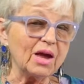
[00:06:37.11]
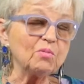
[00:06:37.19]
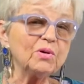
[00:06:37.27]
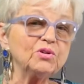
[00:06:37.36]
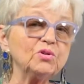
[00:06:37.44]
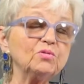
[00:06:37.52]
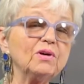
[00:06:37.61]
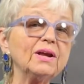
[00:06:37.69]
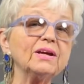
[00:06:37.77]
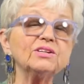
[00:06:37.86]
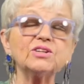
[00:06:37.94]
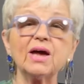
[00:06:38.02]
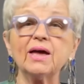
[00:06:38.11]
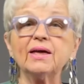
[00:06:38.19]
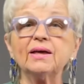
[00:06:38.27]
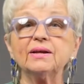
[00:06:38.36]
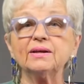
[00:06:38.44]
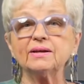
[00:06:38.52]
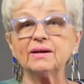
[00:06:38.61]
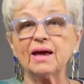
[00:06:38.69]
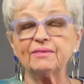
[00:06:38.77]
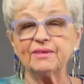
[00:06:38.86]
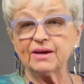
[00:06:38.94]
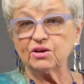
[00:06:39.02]
And when you're ready to end,
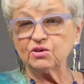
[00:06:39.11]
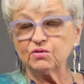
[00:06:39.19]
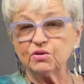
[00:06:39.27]
at the end